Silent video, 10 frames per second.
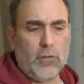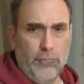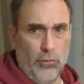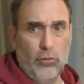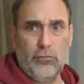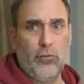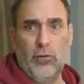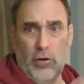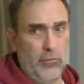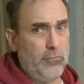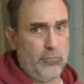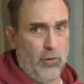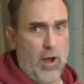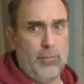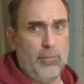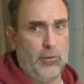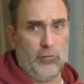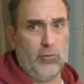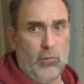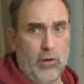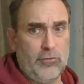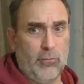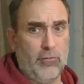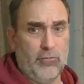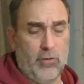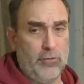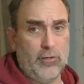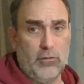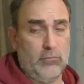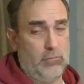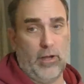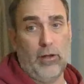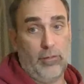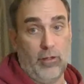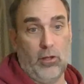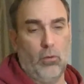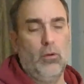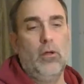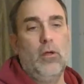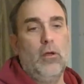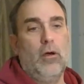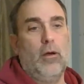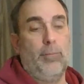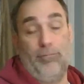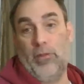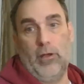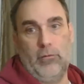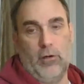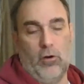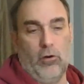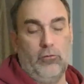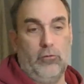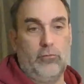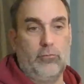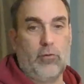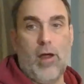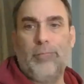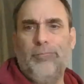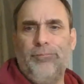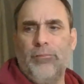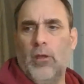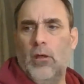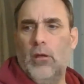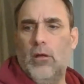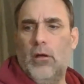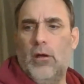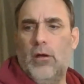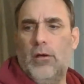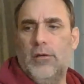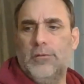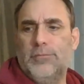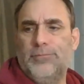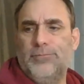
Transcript: for those of you that aren't subscribed, but you're still watching my content, again, thank you. Um, I'd encourage you to subscribe. Uh,